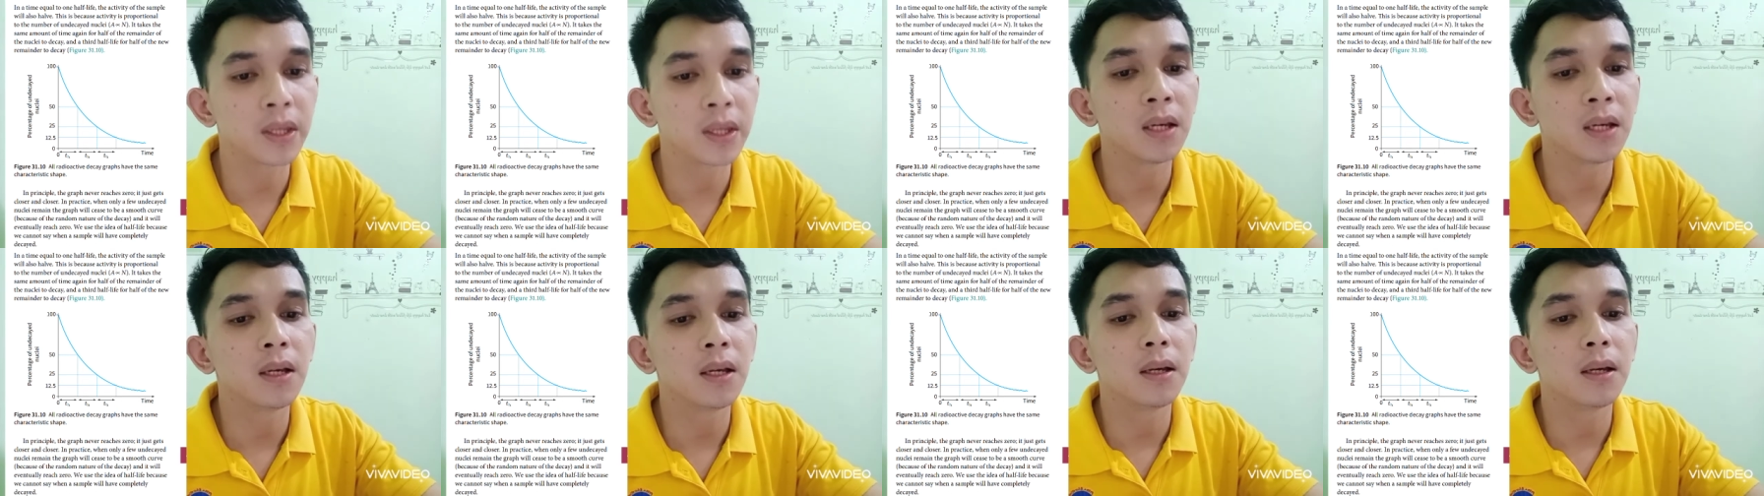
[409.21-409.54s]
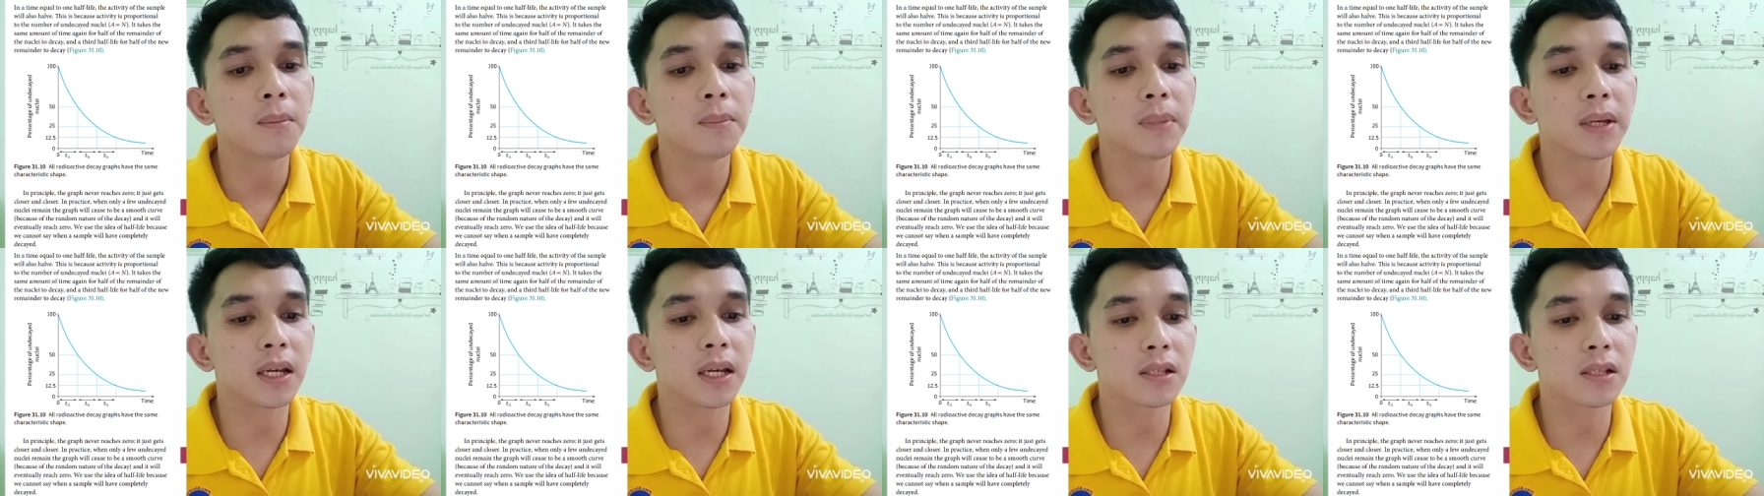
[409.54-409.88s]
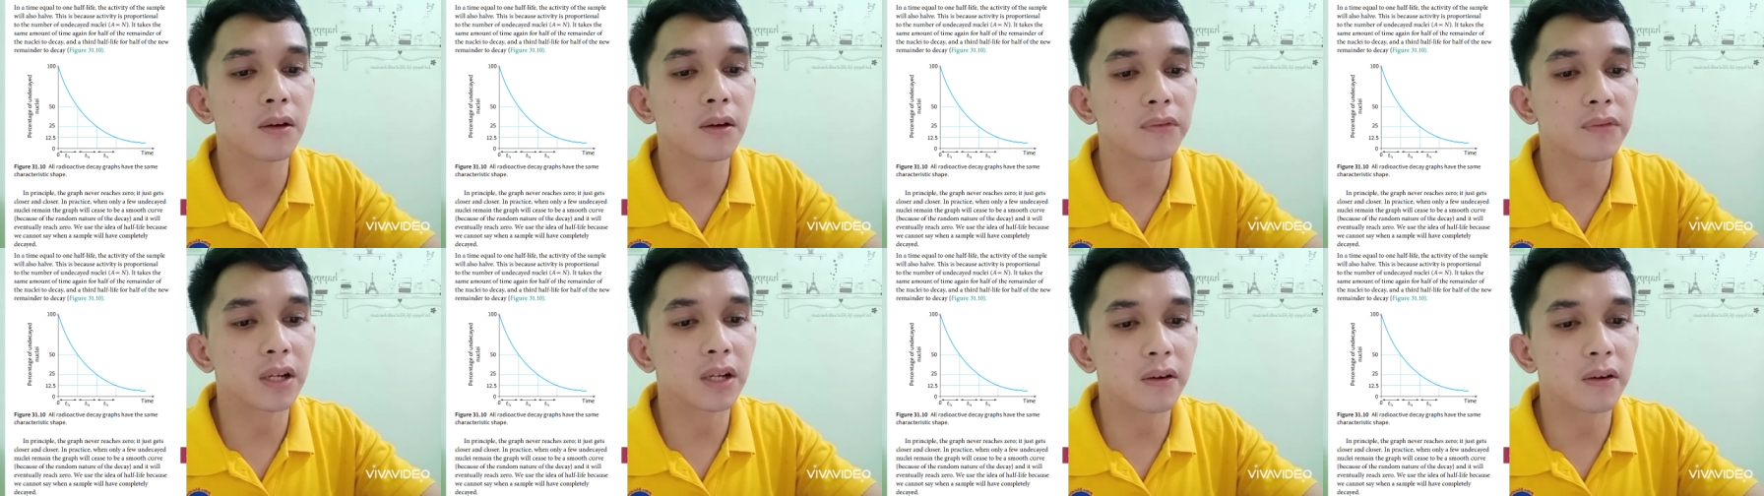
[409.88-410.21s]
because of
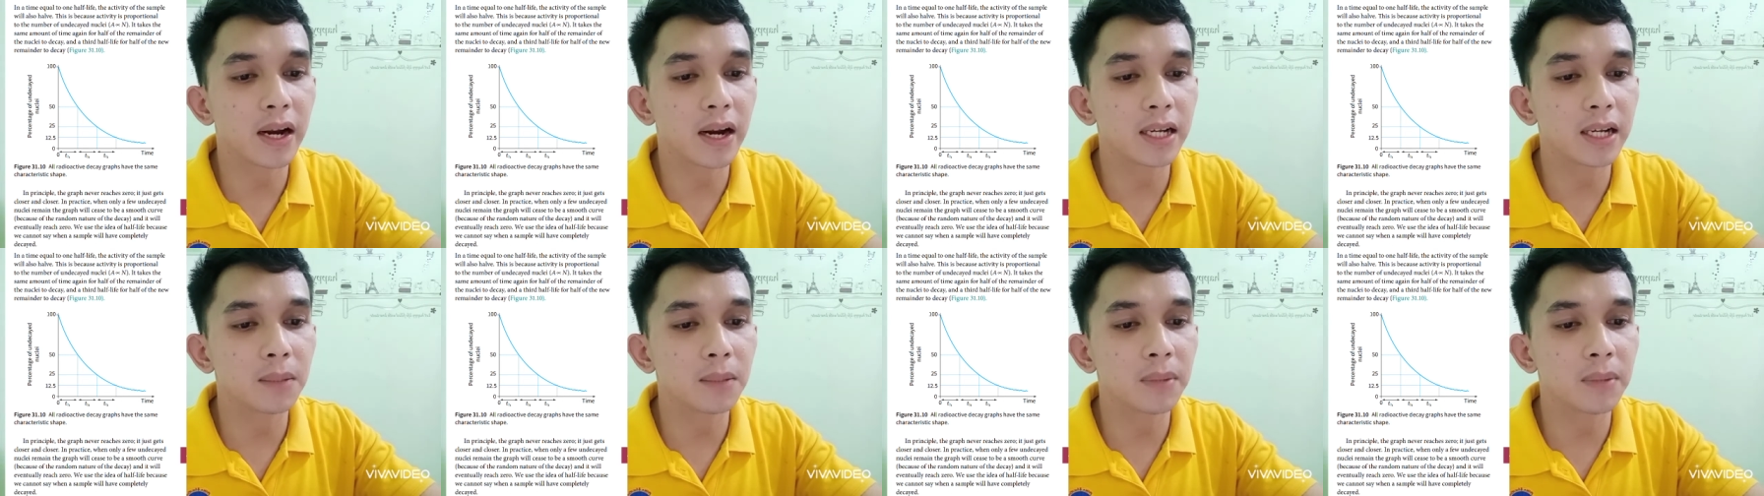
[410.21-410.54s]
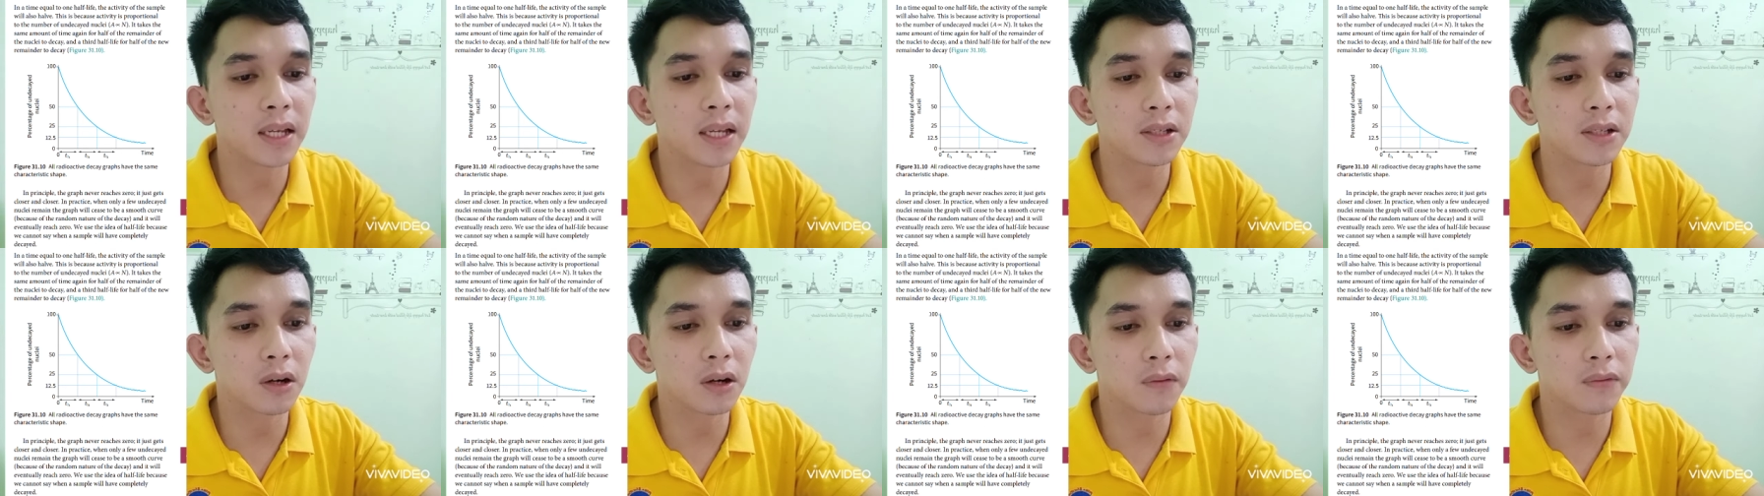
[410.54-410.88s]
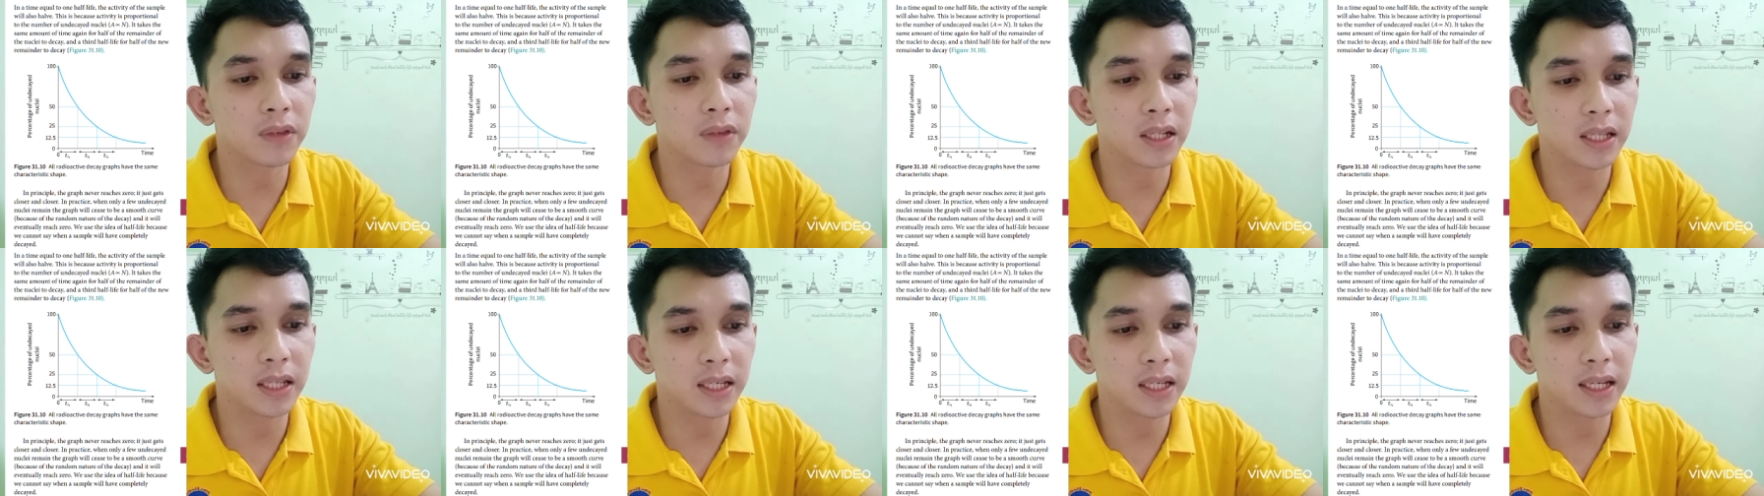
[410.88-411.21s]
the random nature of the
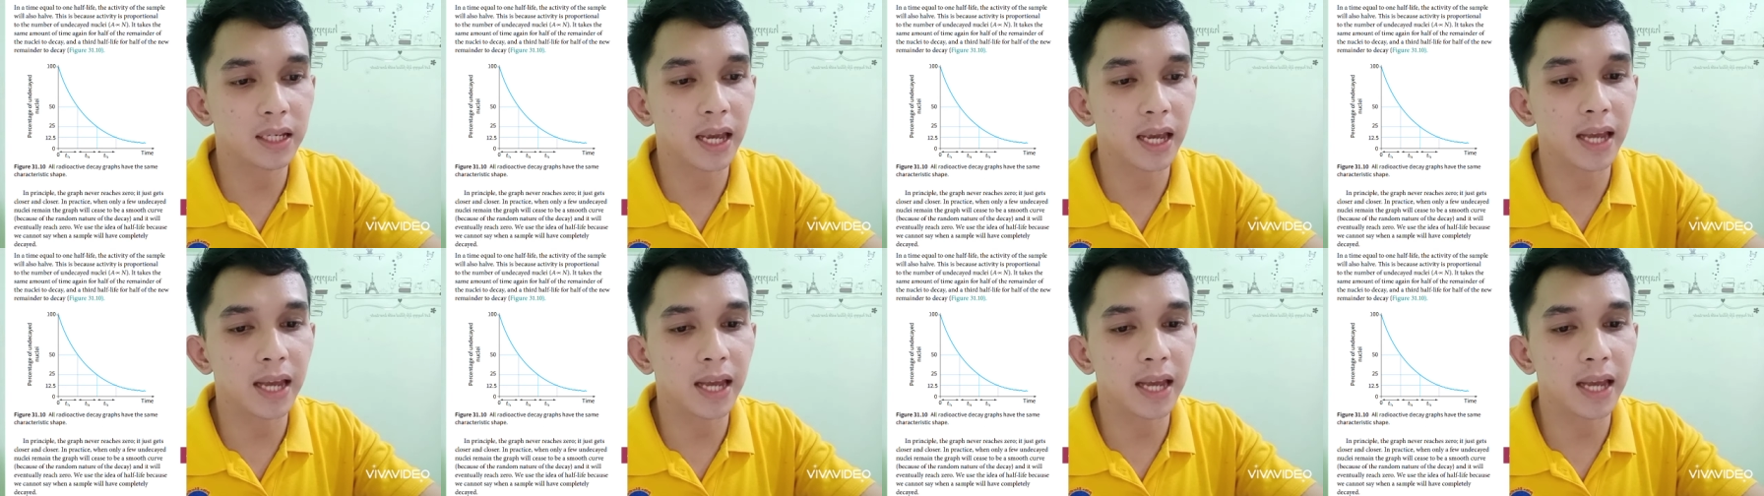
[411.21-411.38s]
decay,